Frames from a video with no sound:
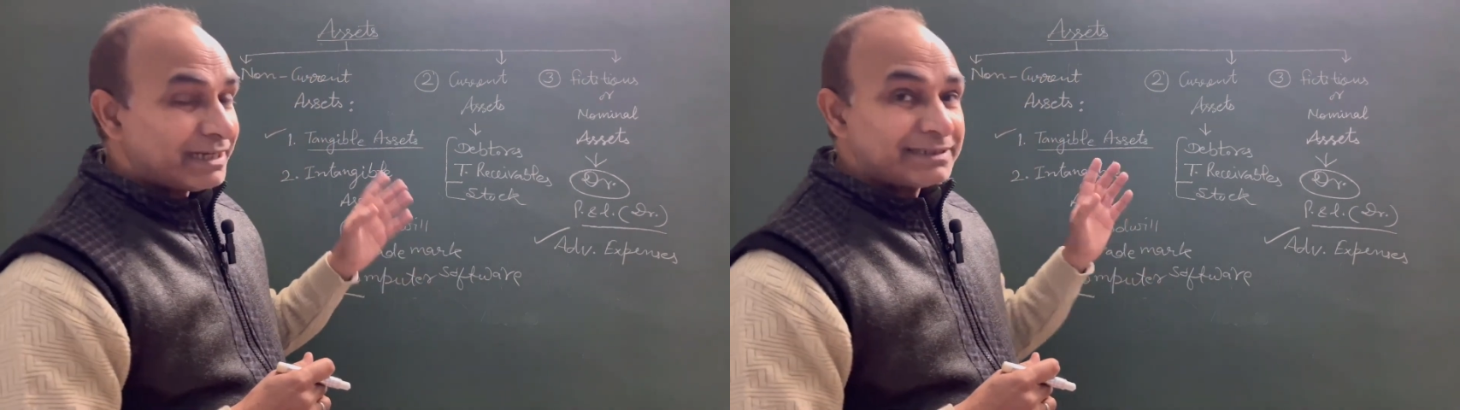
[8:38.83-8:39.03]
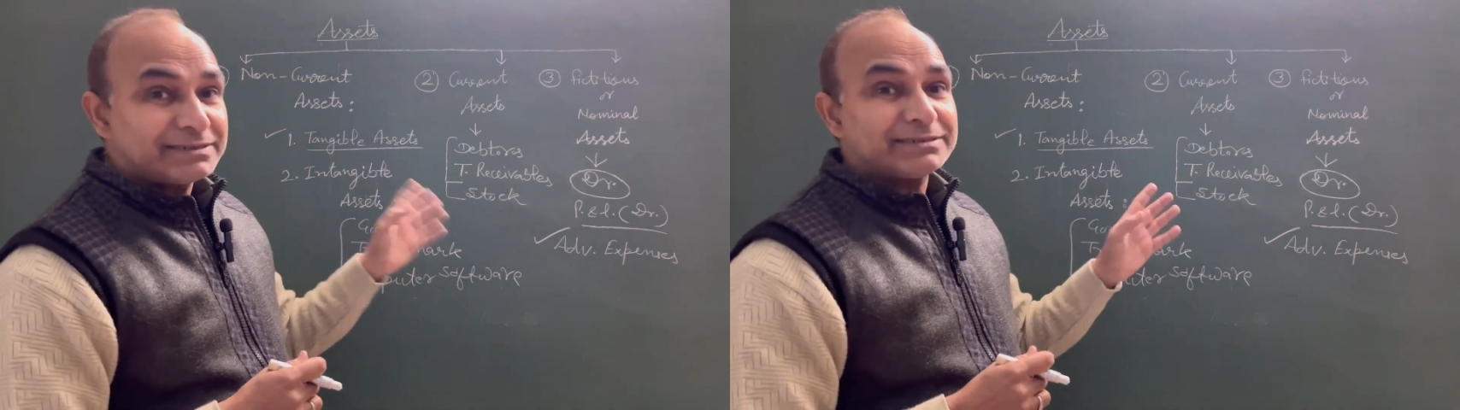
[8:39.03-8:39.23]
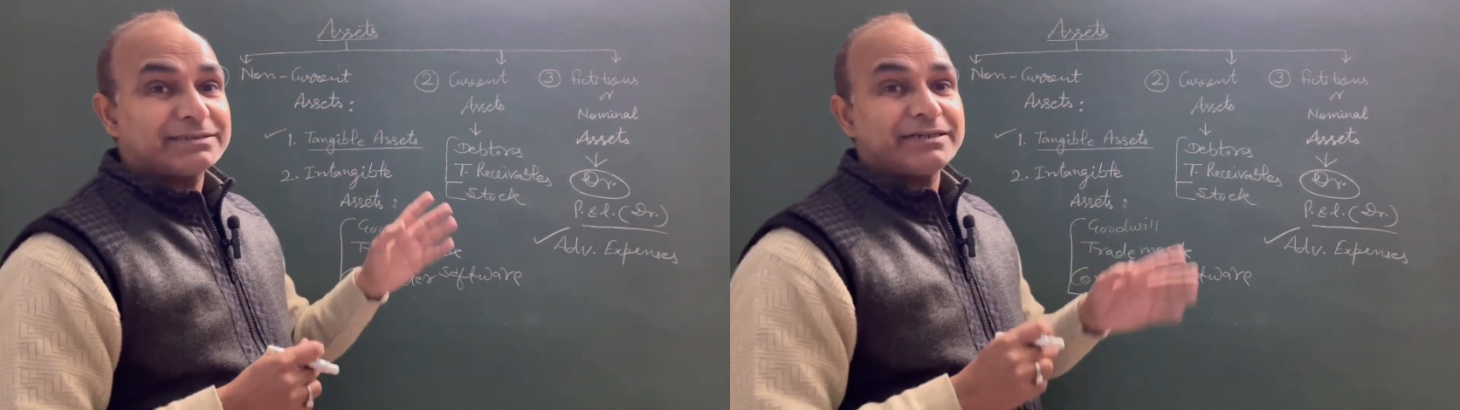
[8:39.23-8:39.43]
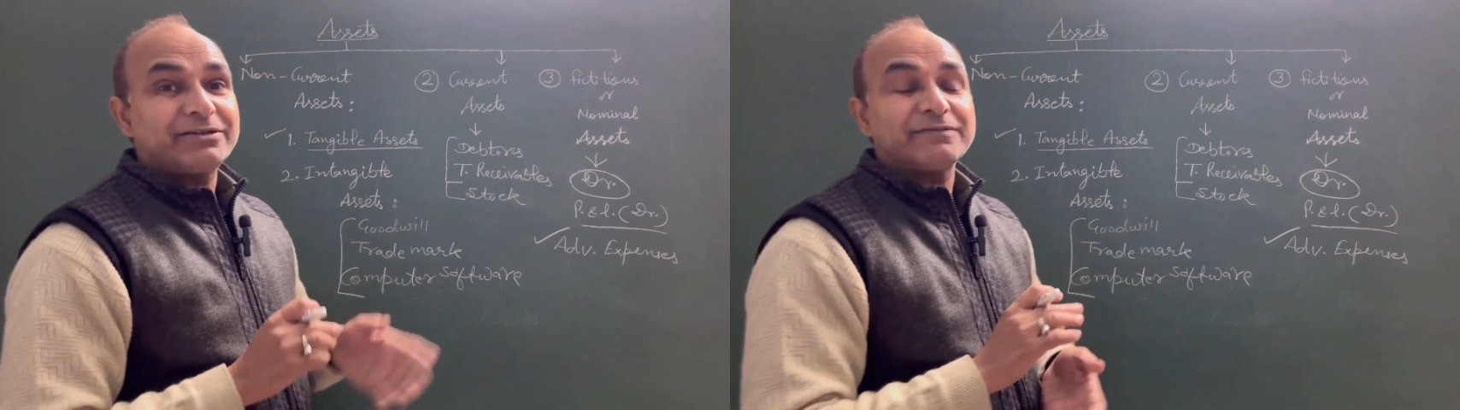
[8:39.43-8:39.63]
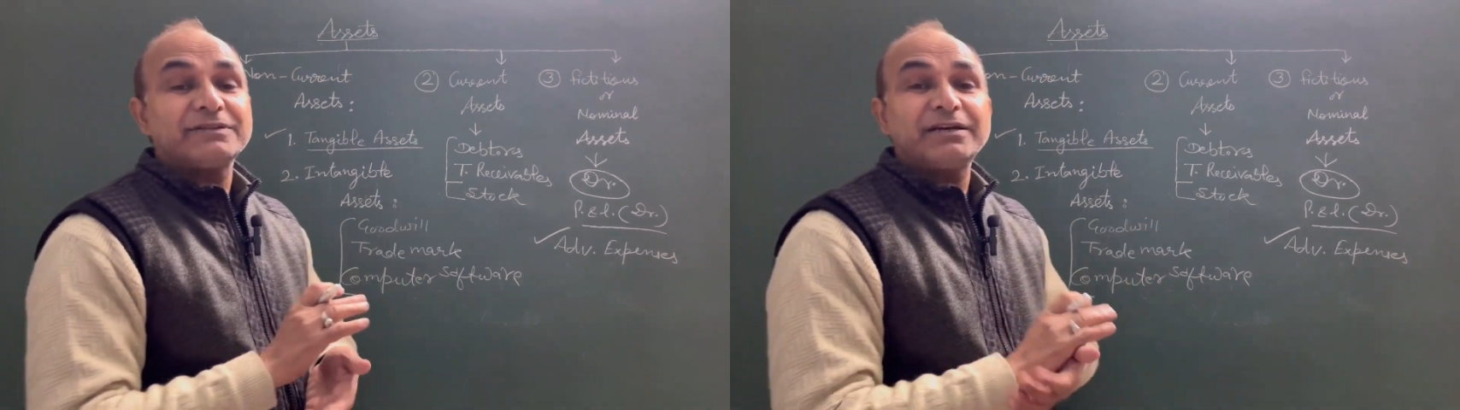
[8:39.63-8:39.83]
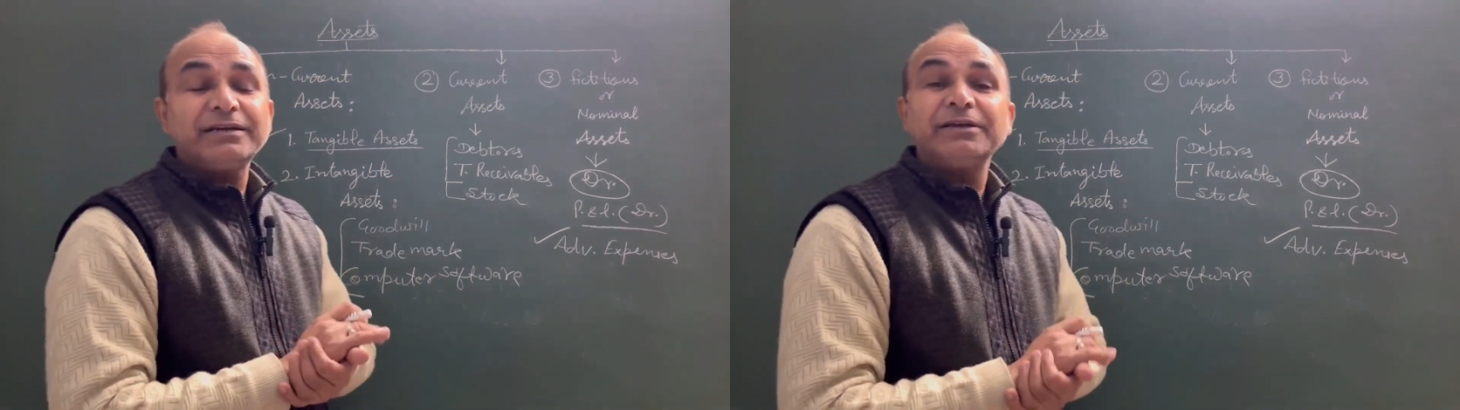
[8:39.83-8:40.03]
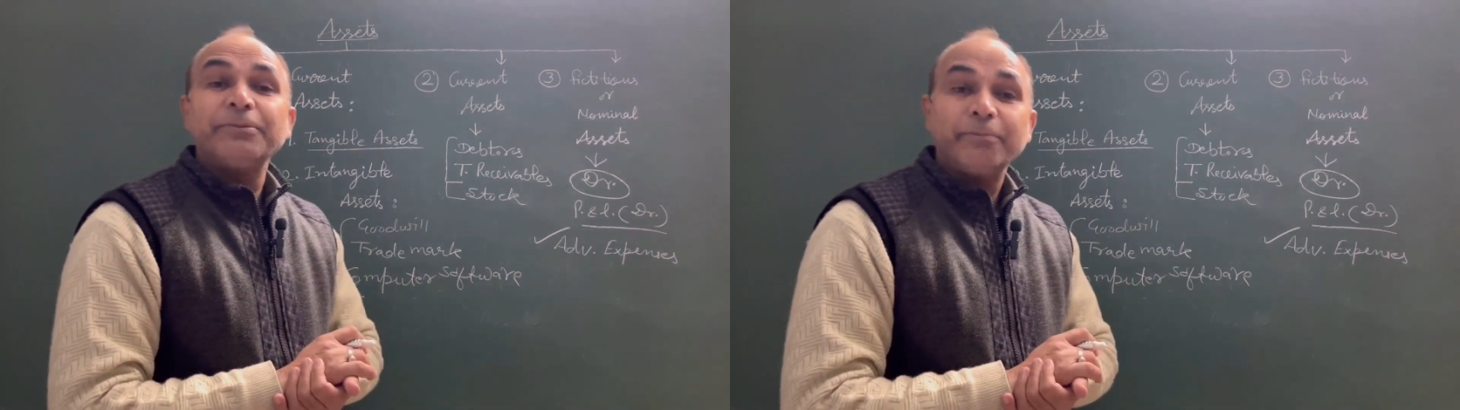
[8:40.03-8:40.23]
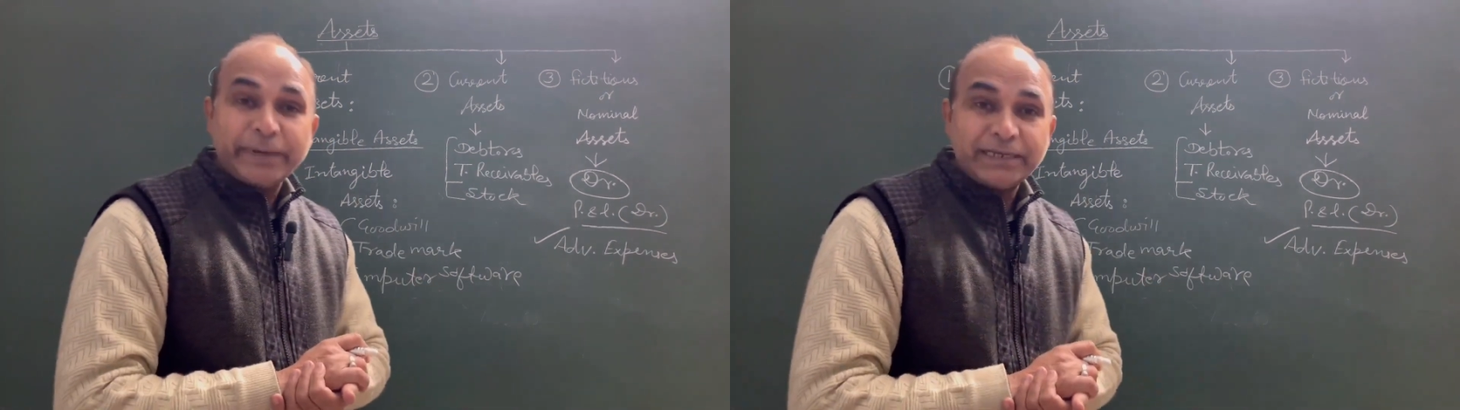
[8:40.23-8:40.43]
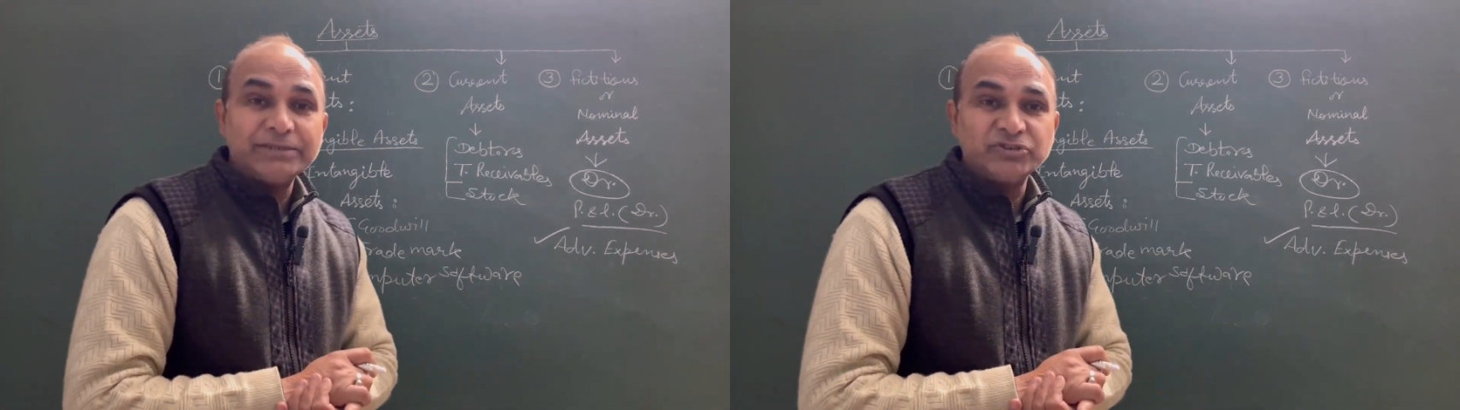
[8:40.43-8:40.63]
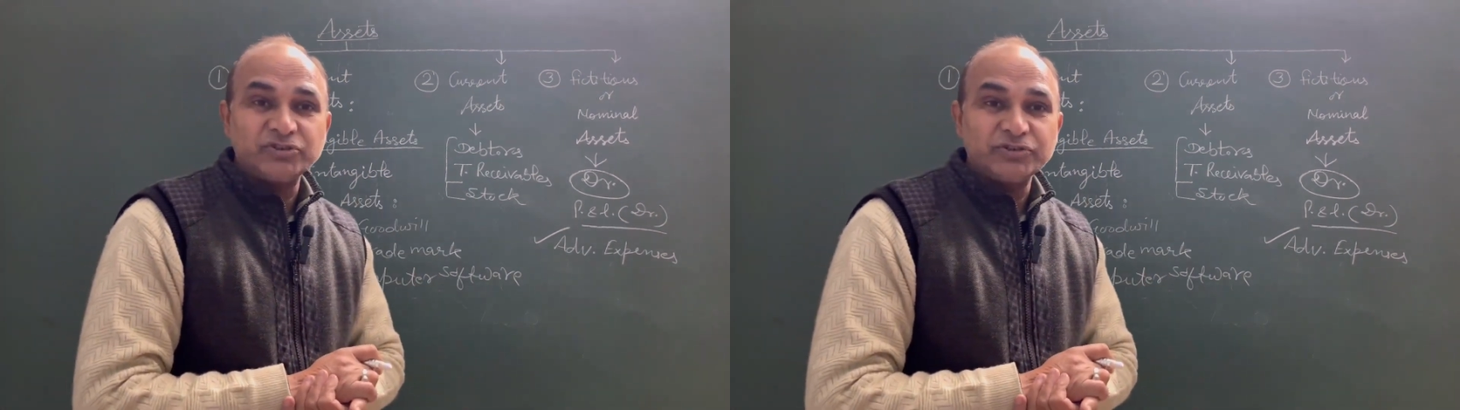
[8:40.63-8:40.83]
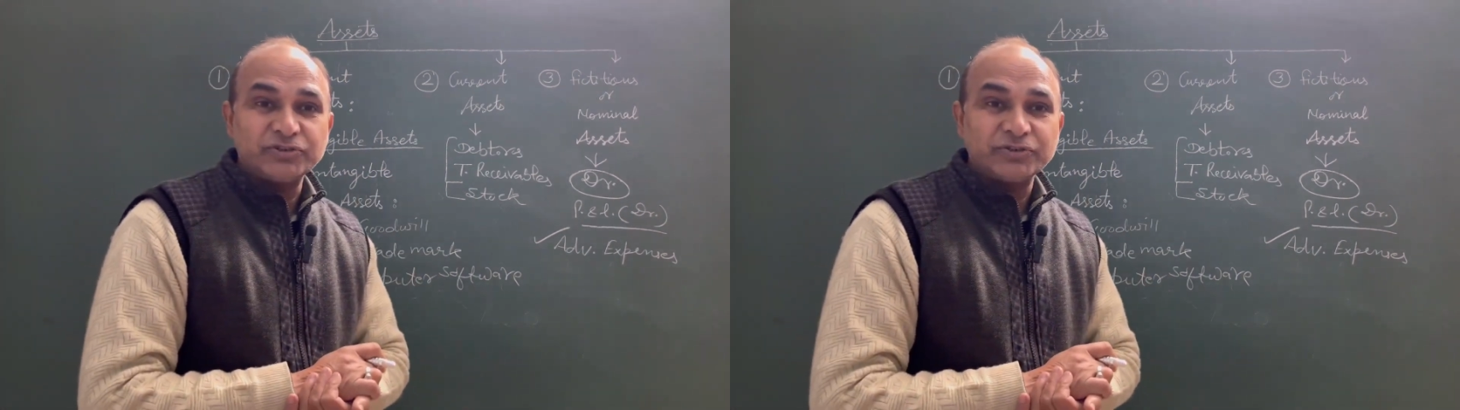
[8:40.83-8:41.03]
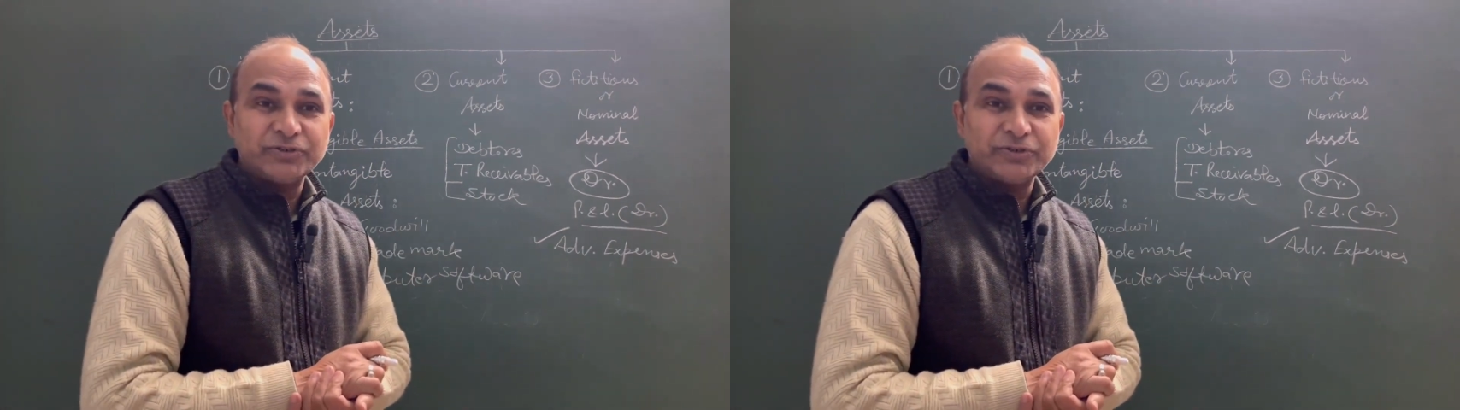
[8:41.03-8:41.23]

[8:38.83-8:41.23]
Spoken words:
asset side of the balance sheet.